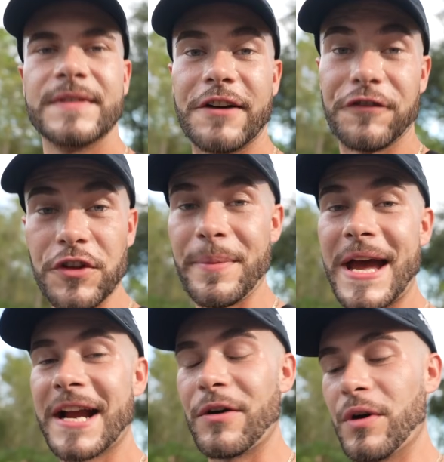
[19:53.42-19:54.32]
Now for the
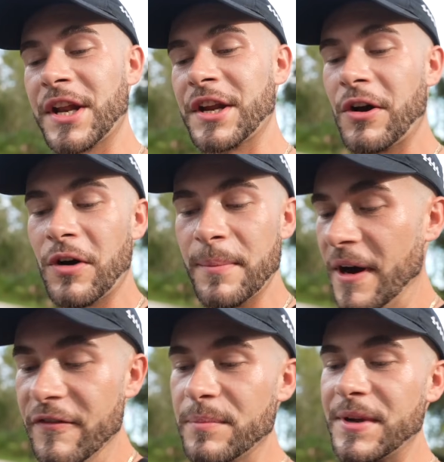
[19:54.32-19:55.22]
back, I wanted to go
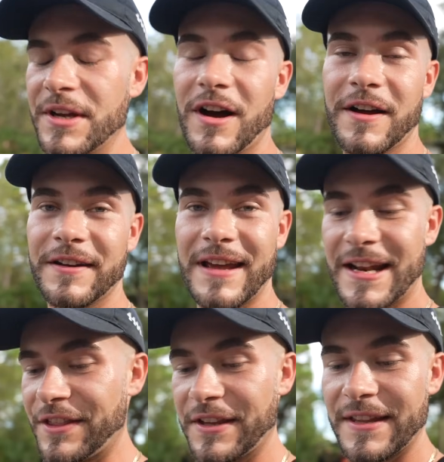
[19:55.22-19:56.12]
above and beyond
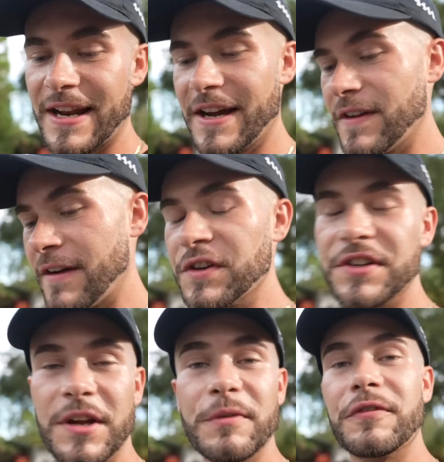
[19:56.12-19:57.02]
anything that I've ever
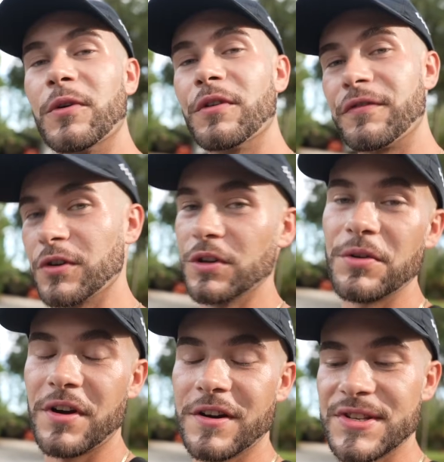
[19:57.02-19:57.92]
done before for a Low
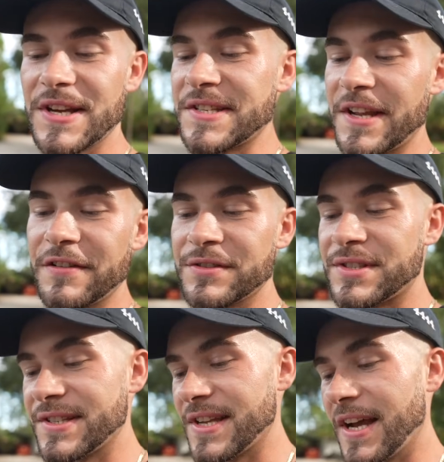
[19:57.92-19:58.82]
Cars High Standards
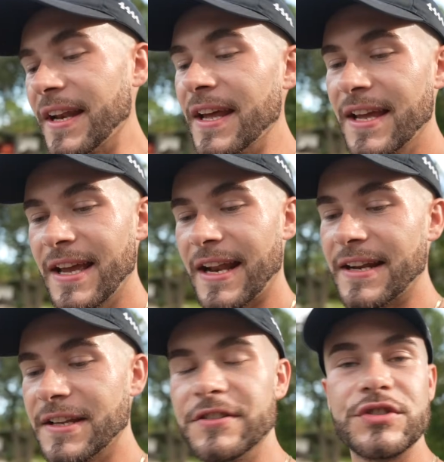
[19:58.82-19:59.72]
design, and I
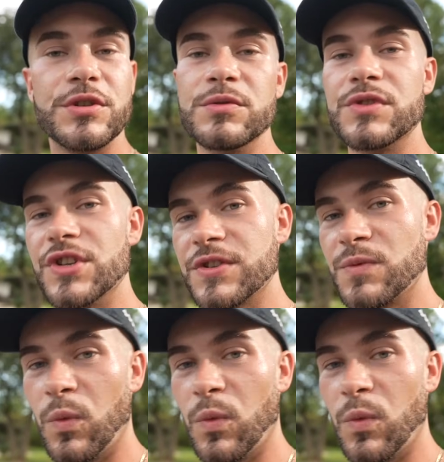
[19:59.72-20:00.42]
didn't choose just